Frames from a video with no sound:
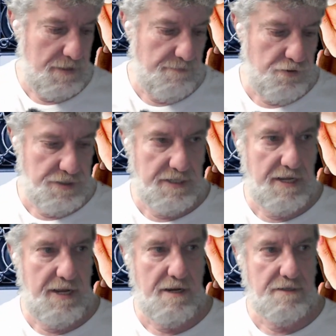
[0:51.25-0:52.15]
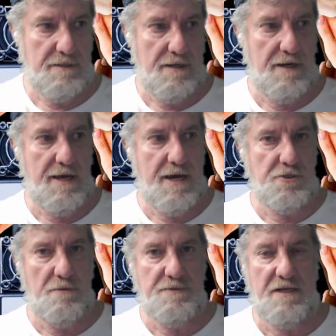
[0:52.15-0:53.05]
printing out a
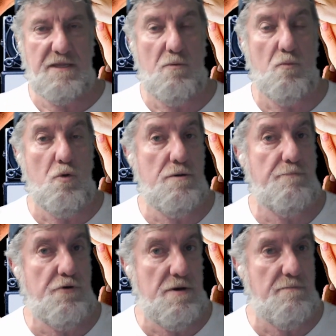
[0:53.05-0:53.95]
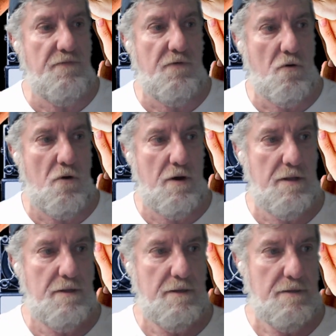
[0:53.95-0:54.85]
large object that wouldn't print before.
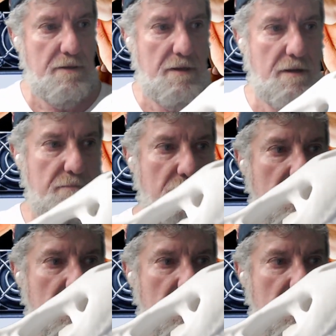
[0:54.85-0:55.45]
But